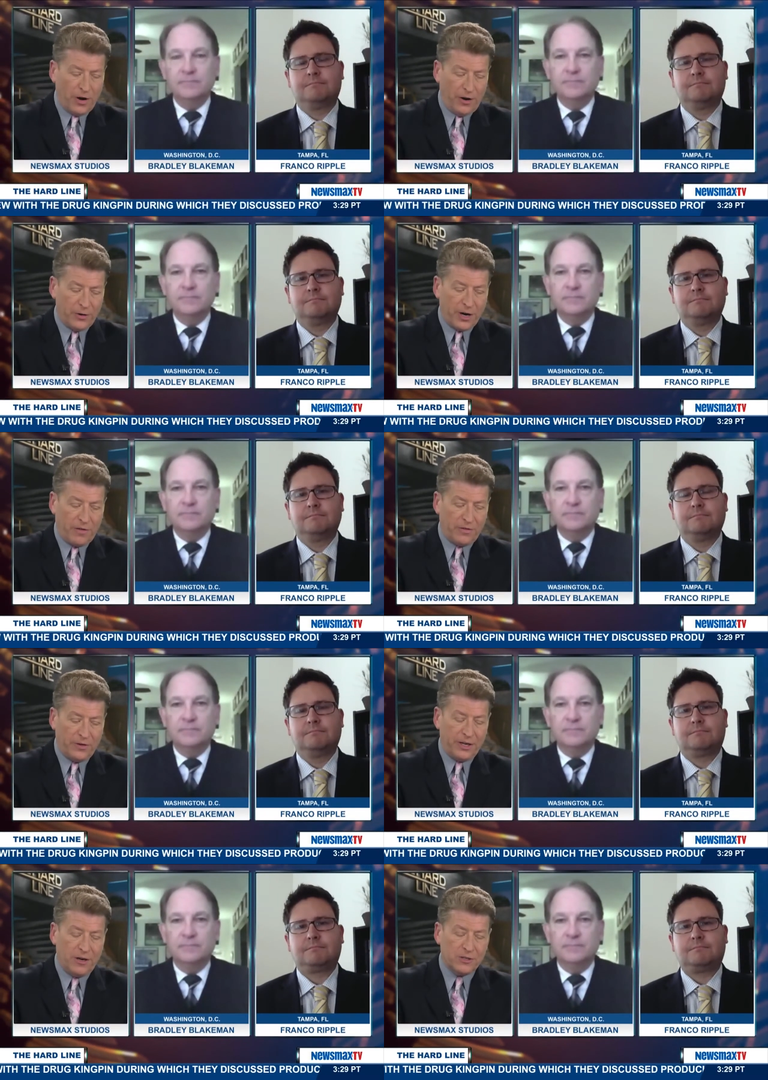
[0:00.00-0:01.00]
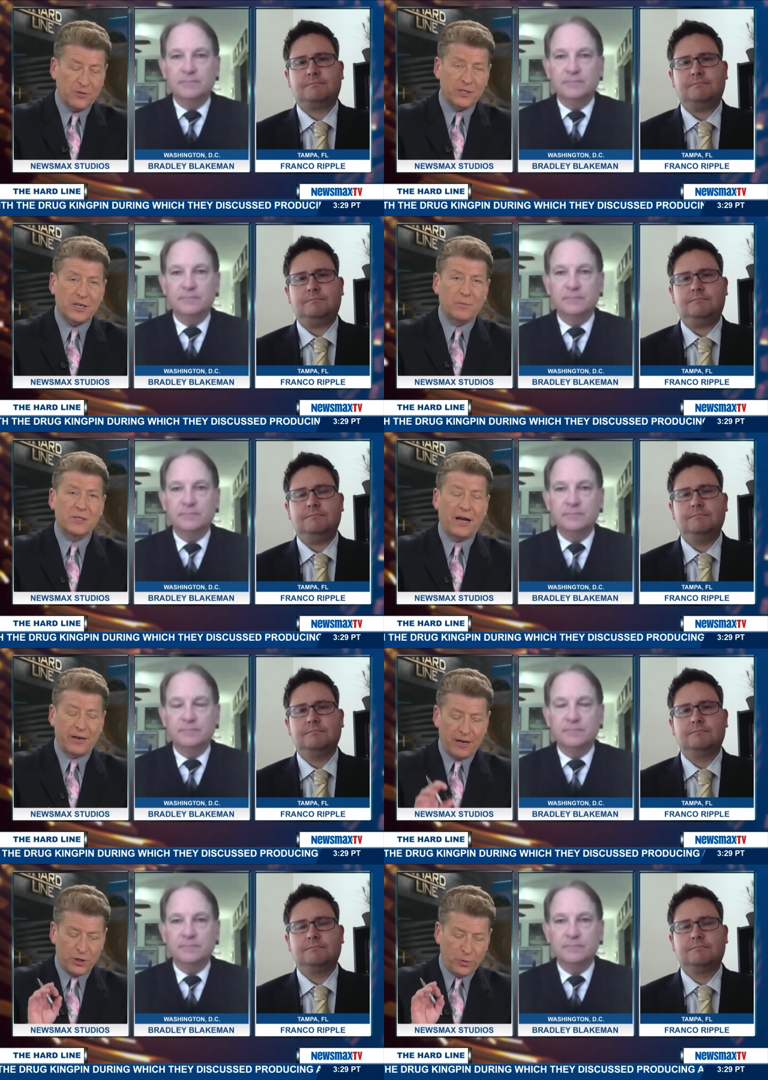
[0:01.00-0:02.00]
Speaker 1: undercover videos, and this comes down
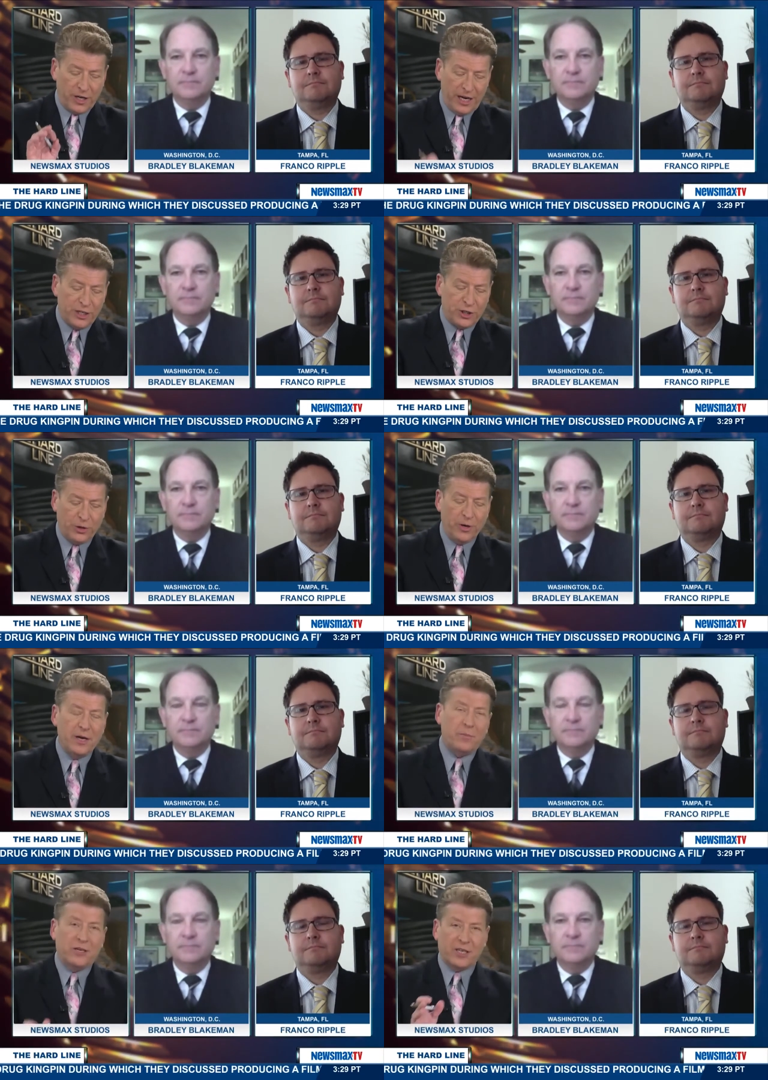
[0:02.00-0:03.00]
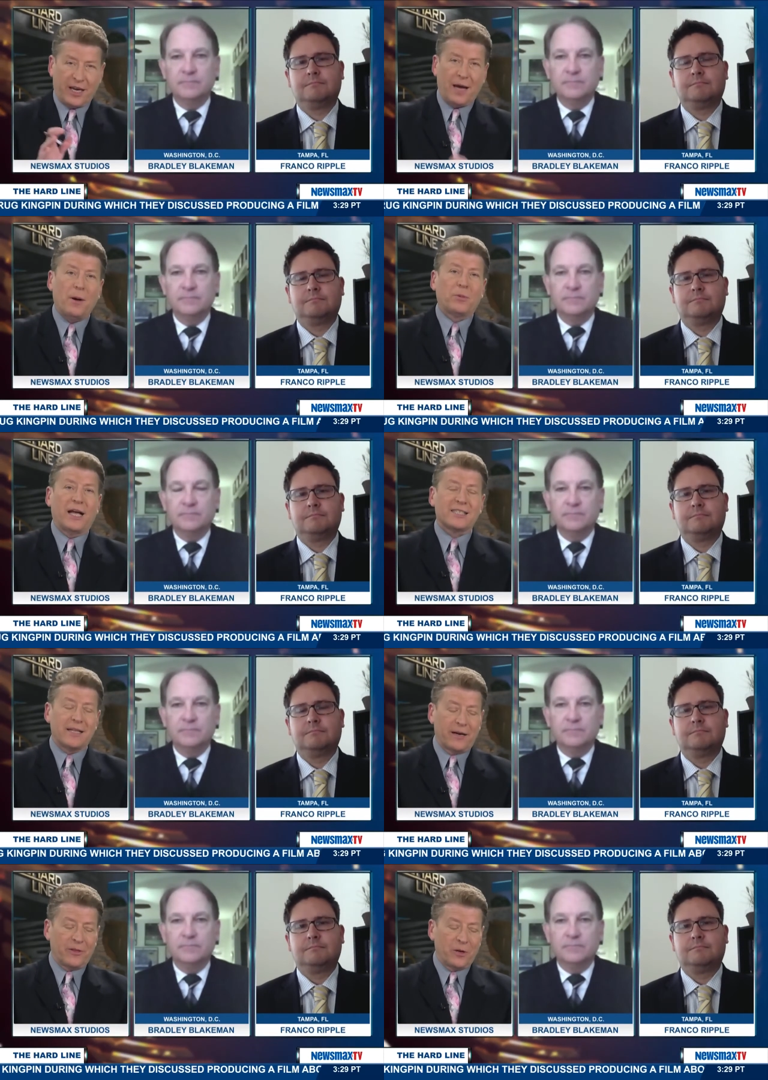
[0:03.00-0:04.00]
now to an issue because it came up last
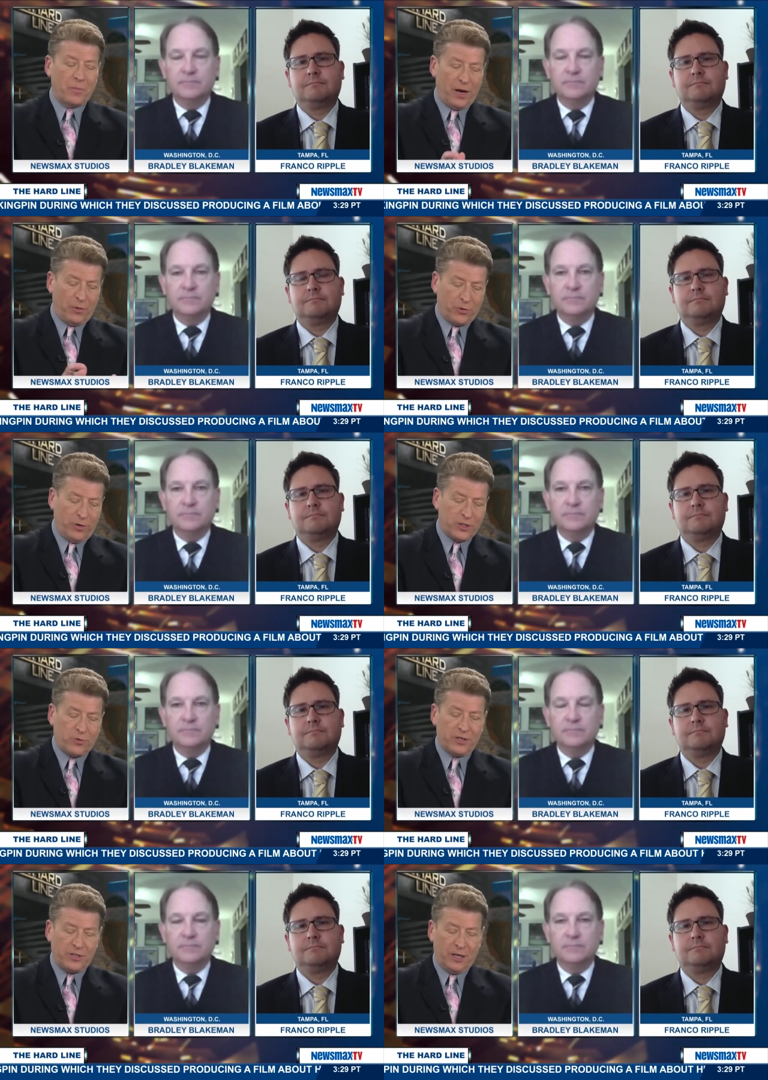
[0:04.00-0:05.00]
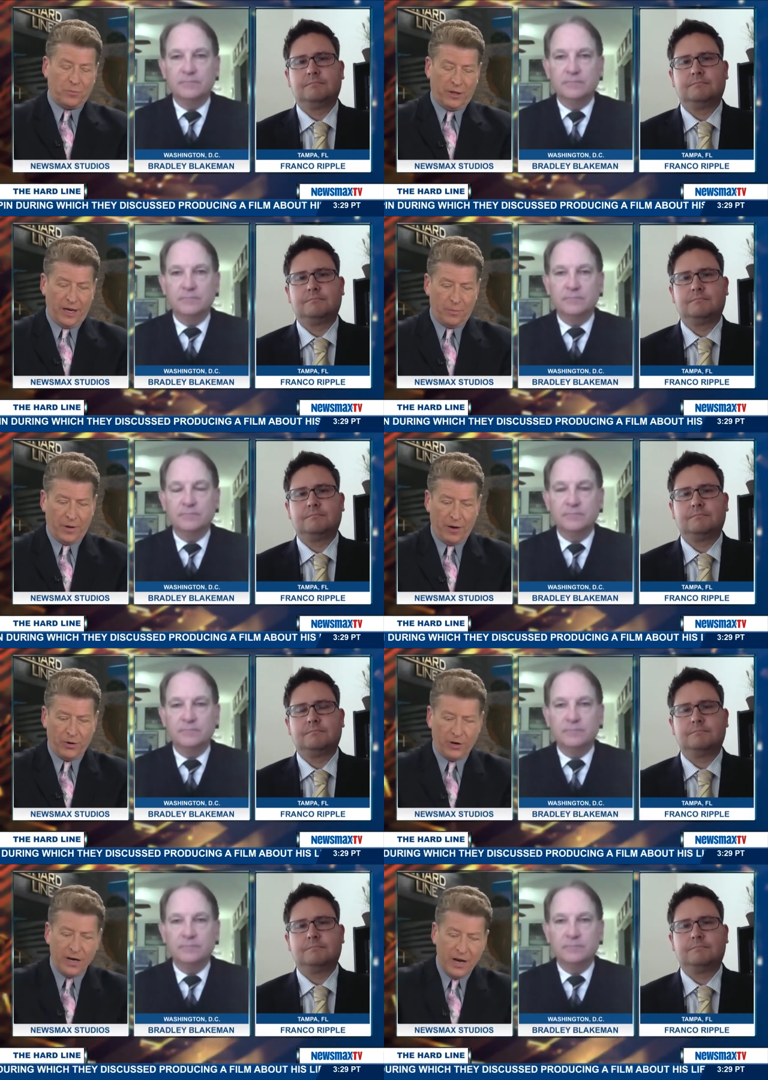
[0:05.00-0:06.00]
night on the debate with Chris Christie and Planned
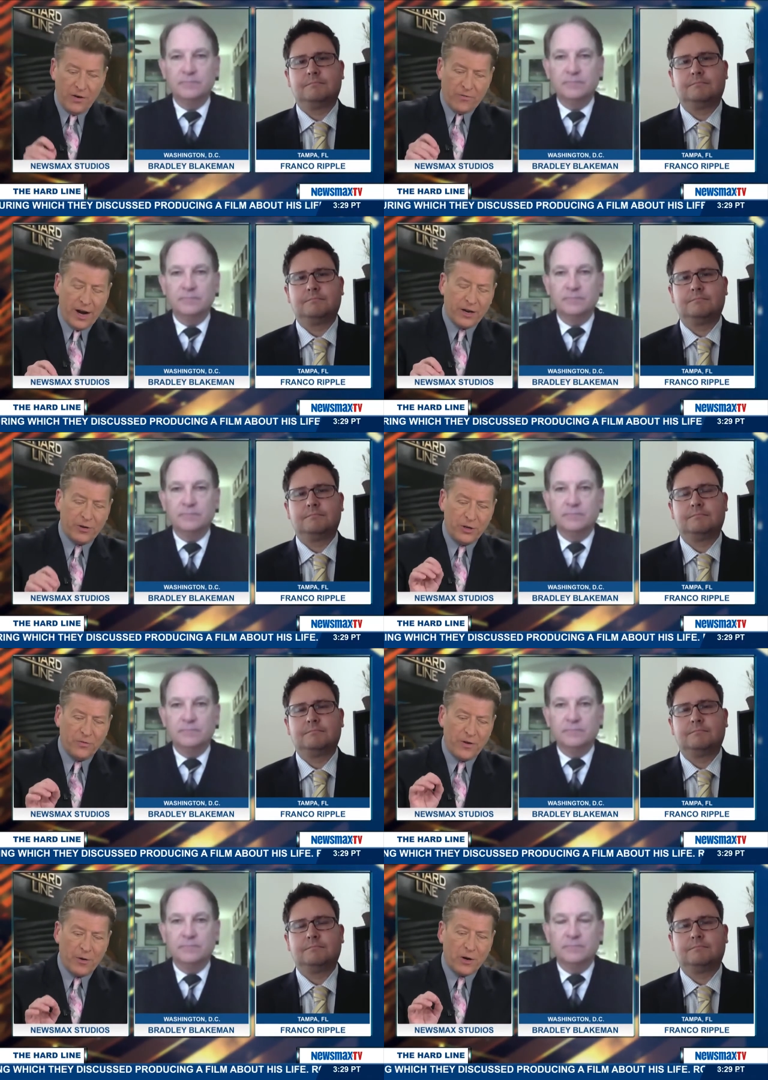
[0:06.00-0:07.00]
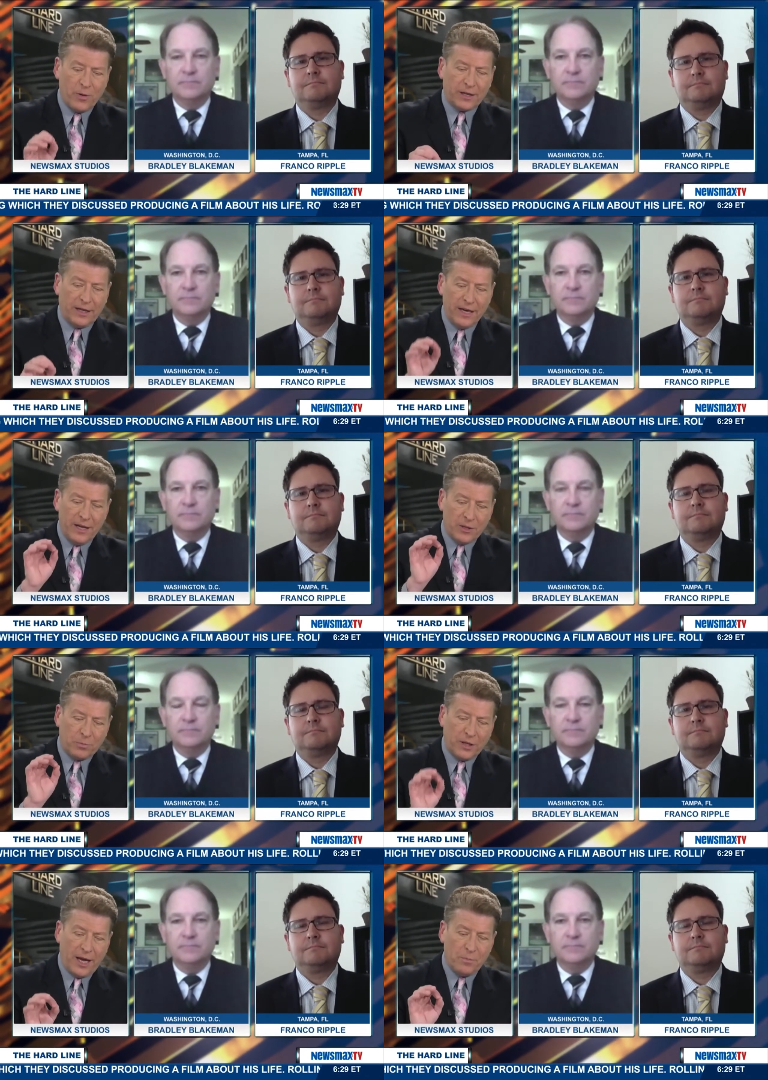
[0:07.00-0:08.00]
Parenthood. Franco, to you very quickly. The
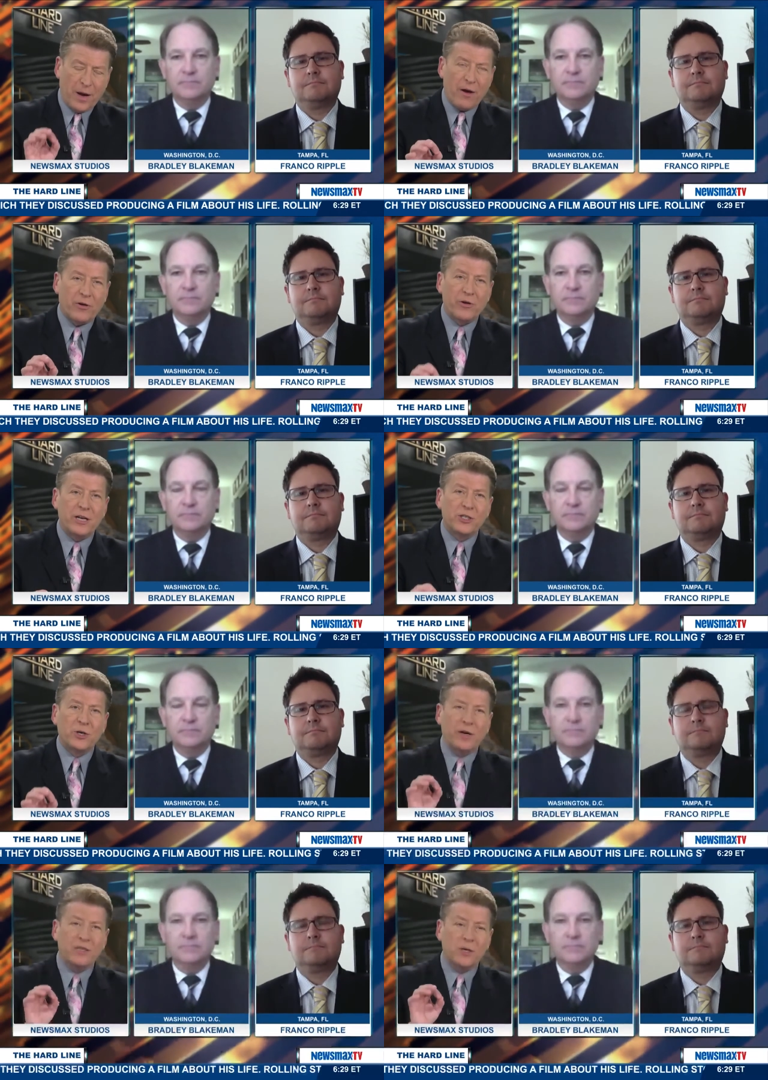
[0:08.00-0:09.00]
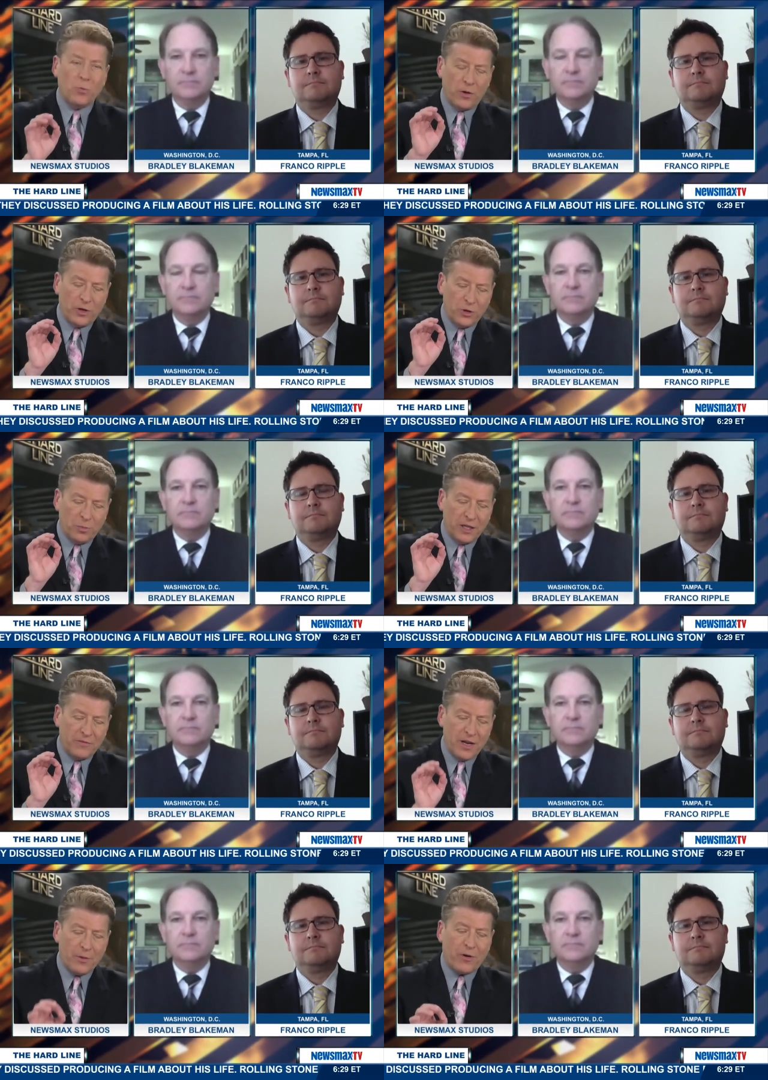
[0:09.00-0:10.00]
Planned Parenthood issue, is it one that you believe
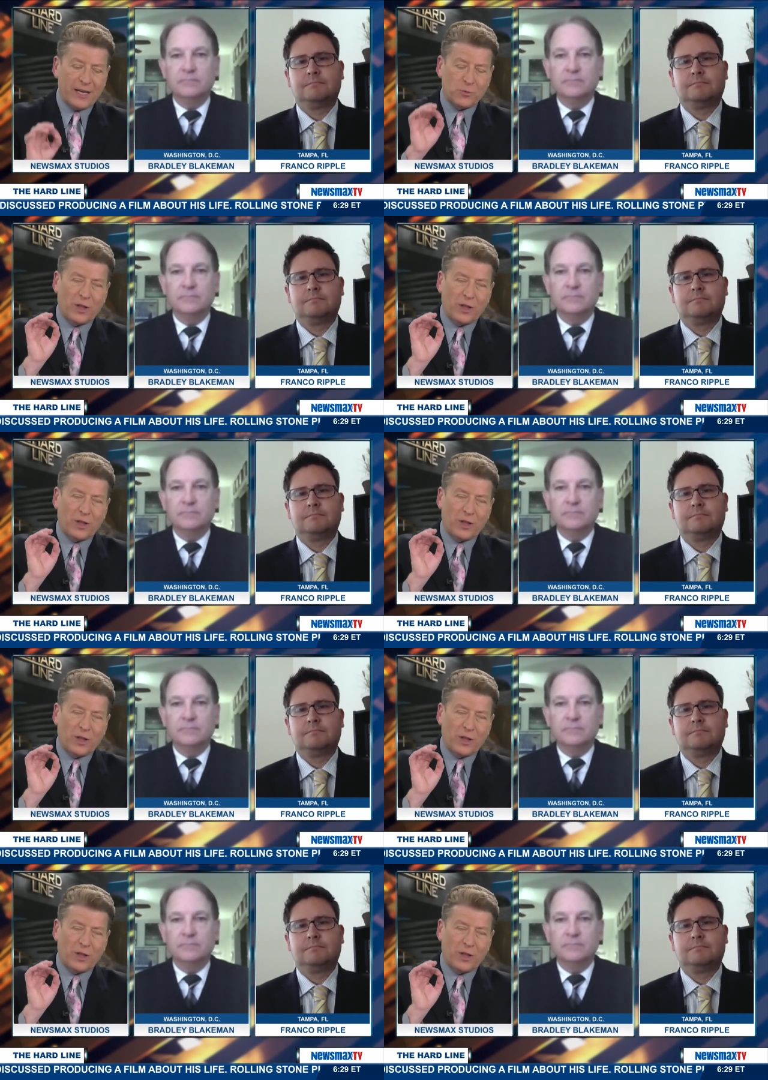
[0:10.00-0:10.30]
Democrats will